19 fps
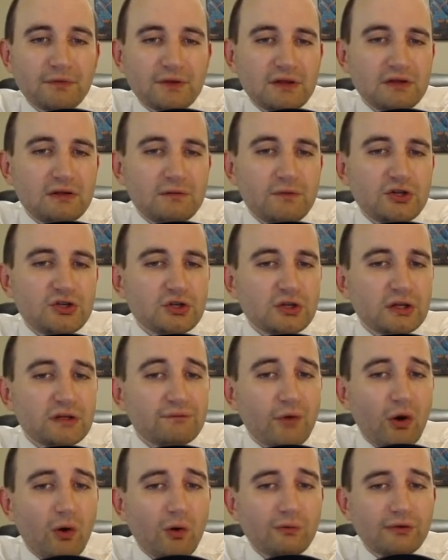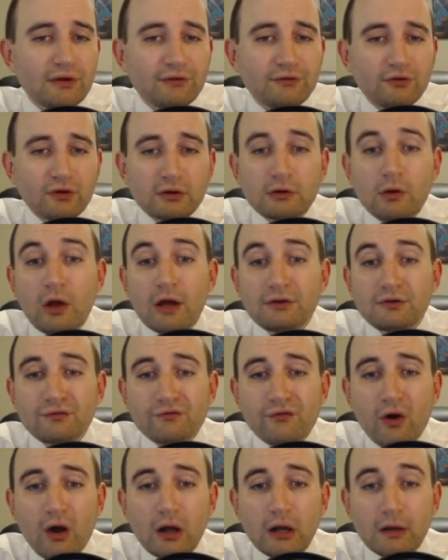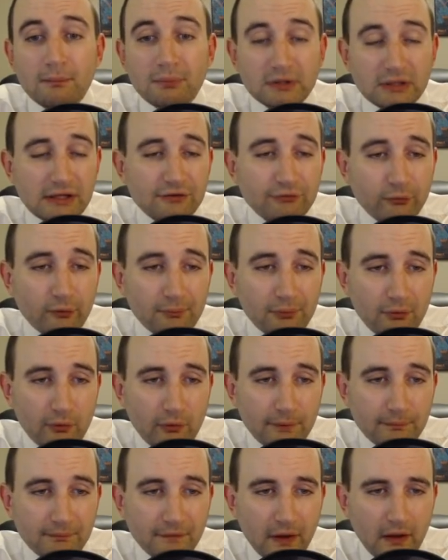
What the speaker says: The individual involved has declined to file a police report.